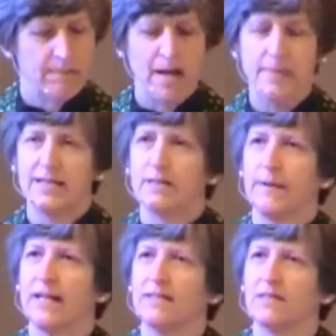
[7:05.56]
Maybe it
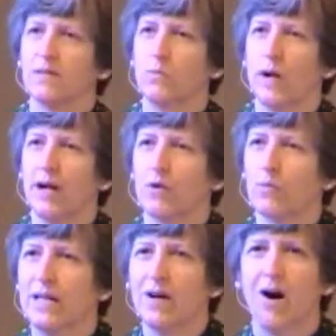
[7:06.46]
depends on where
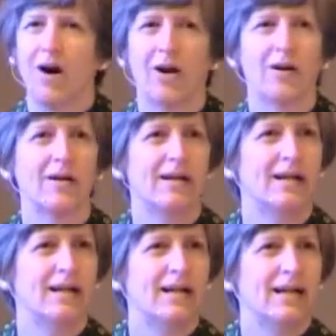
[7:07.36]
we are
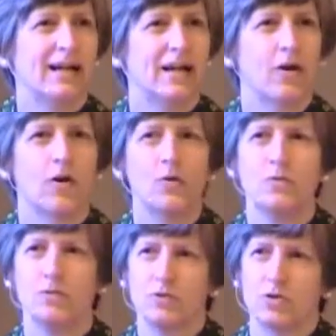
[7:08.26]
in our
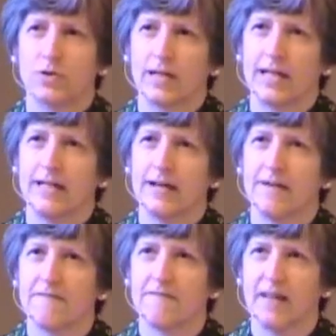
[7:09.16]
own journey
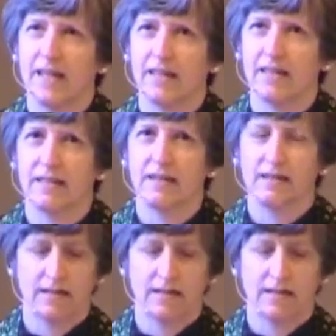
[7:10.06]
of faith.